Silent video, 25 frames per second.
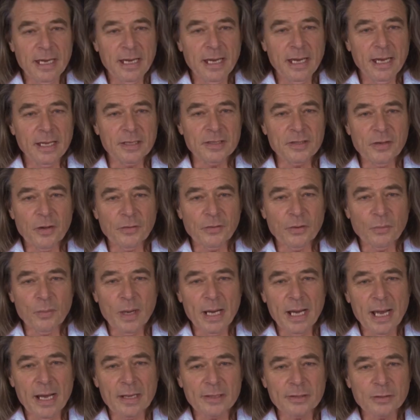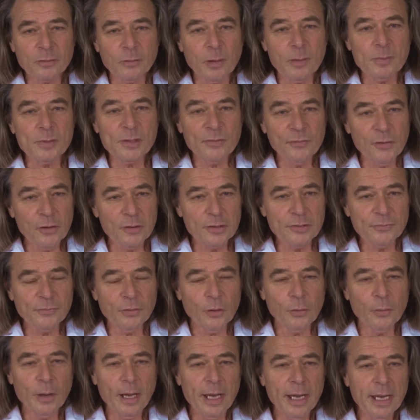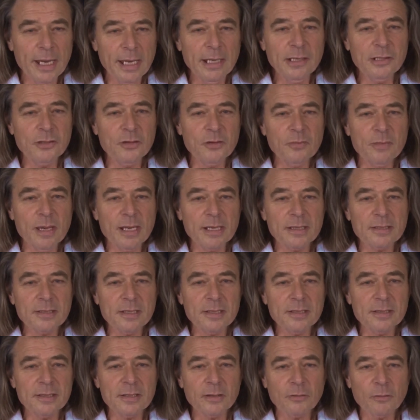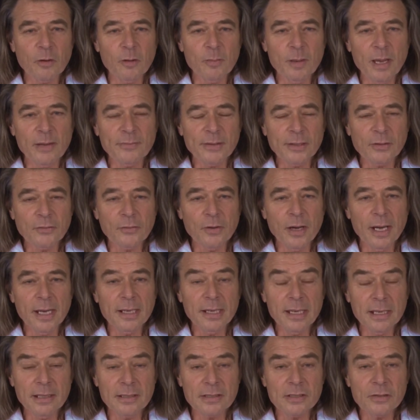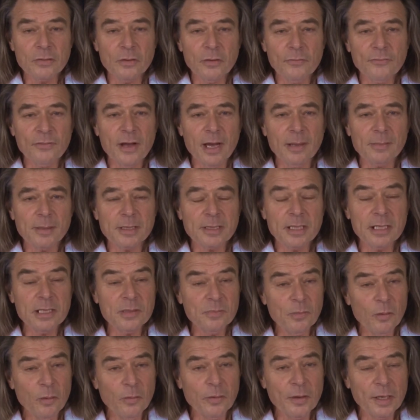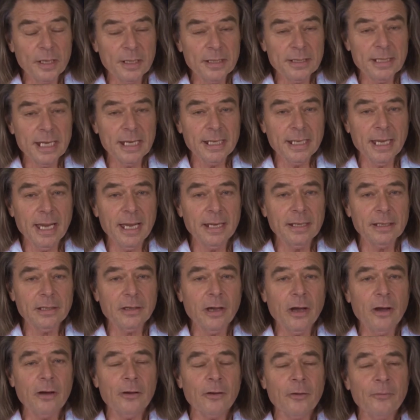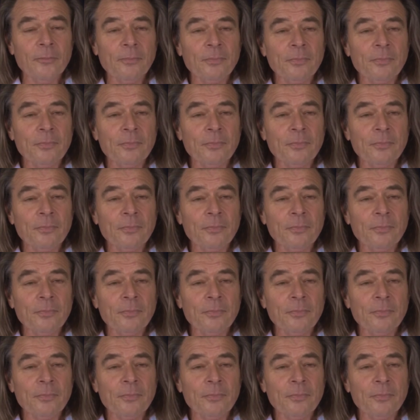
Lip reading: It's not the warehouse group's first foray into medicines, the group having tried in-store pharmacies more than a decade ago.